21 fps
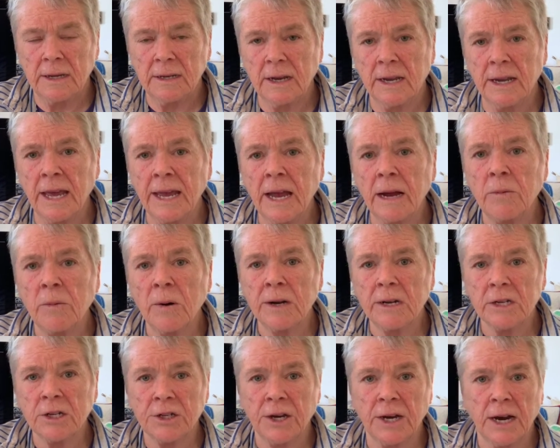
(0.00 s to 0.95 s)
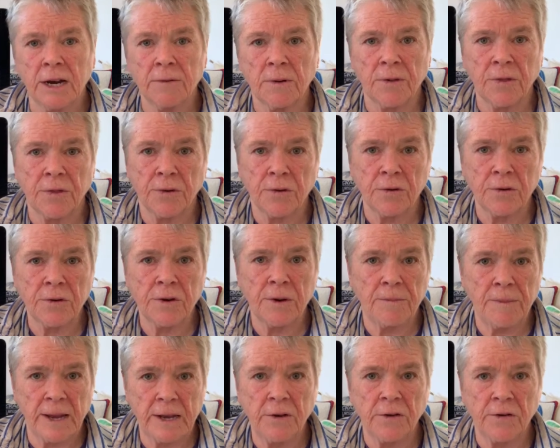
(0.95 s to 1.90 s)
Today I want to share a third
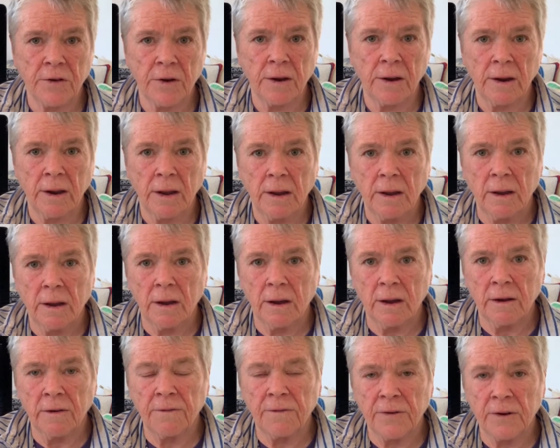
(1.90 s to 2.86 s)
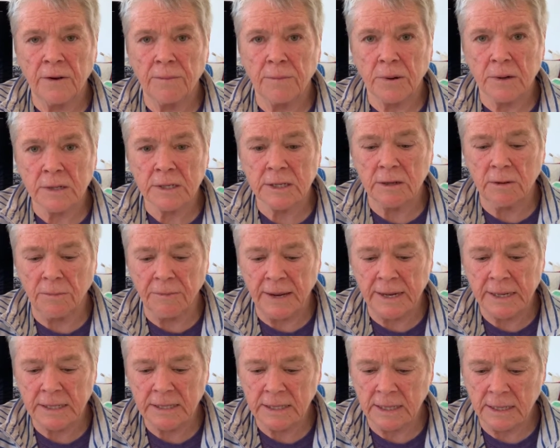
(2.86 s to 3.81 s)
dimension of personal
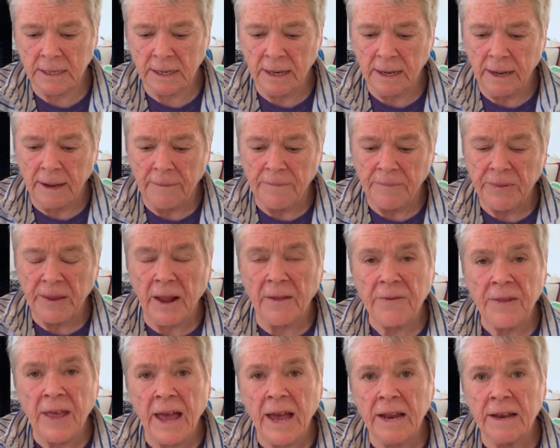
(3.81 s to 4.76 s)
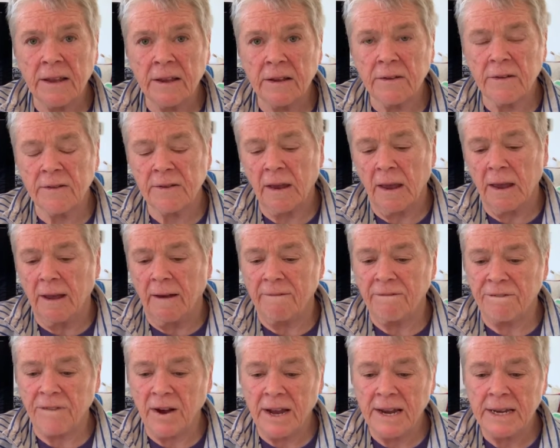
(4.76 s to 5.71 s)
medicine, and that is
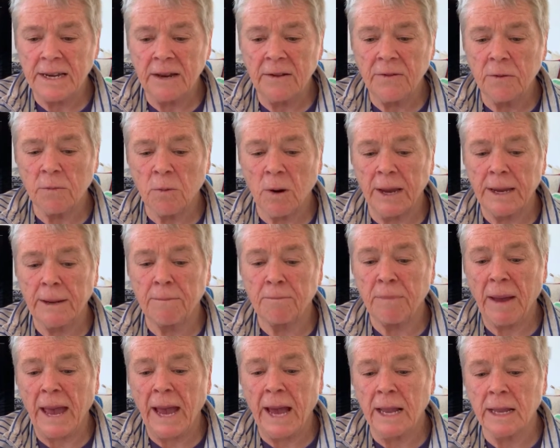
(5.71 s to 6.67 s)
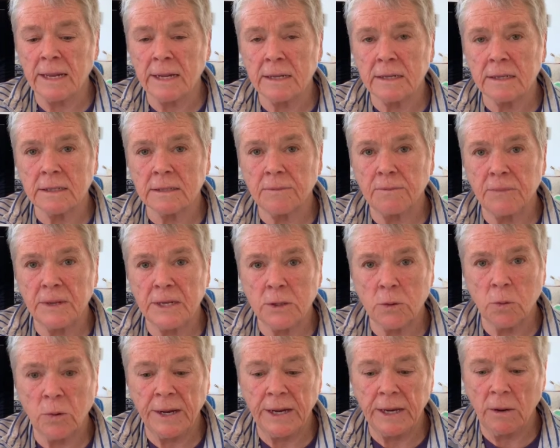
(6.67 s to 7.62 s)
finding the right balance
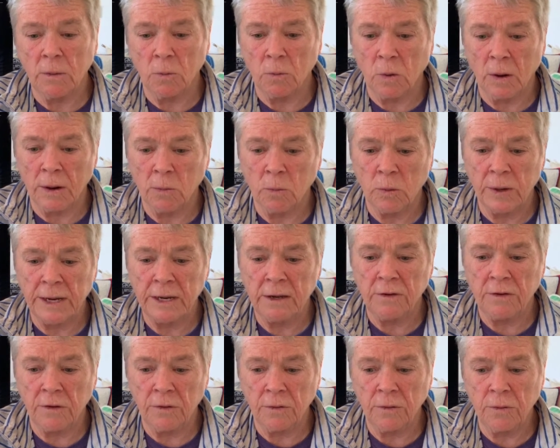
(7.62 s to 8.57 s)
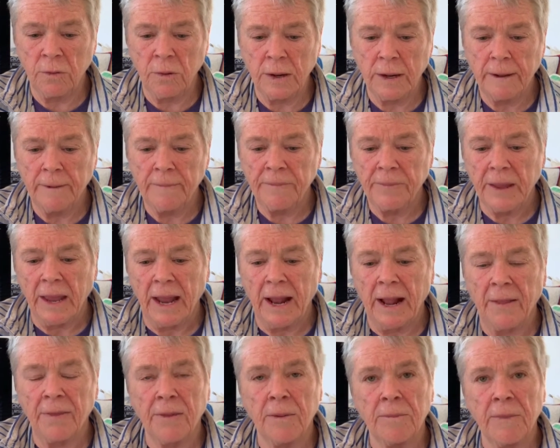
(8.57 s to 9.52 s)
between what we do
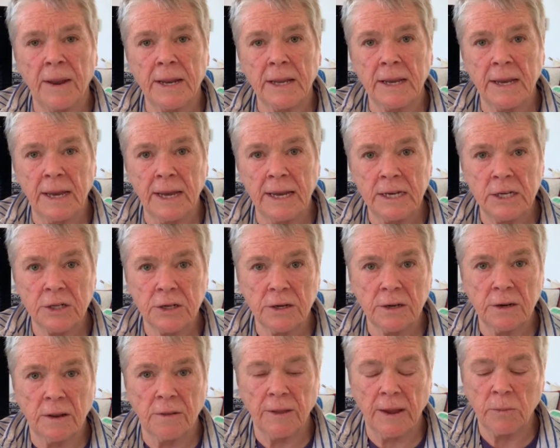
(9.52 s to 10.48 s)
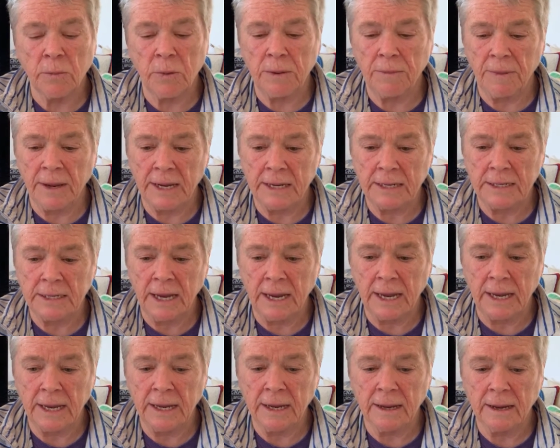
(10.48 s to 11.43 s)
and the medication that we may
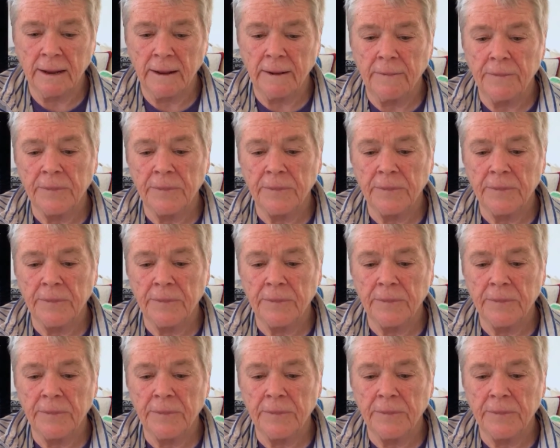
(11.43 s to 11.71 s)
take